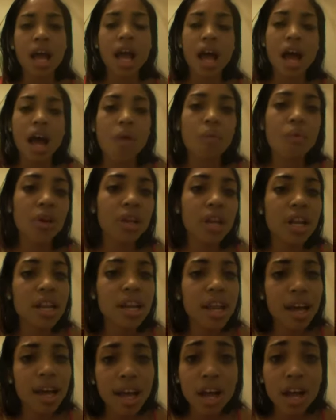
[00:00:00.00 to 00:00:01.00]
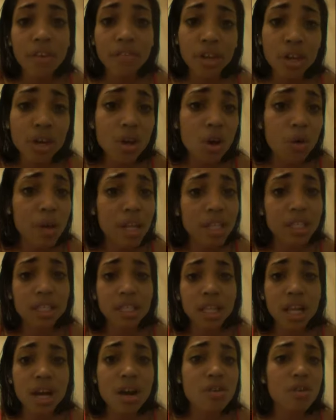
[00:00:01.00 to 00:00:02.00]
I wanna love you in
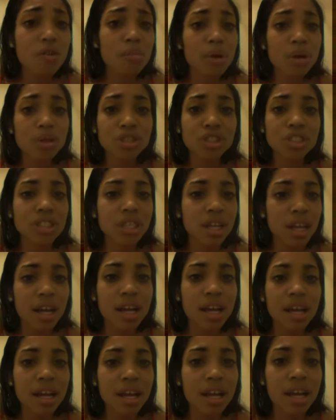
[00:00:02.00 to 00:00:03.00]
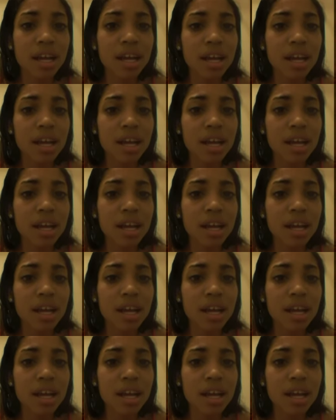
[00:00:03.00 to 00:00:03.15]
slow motion.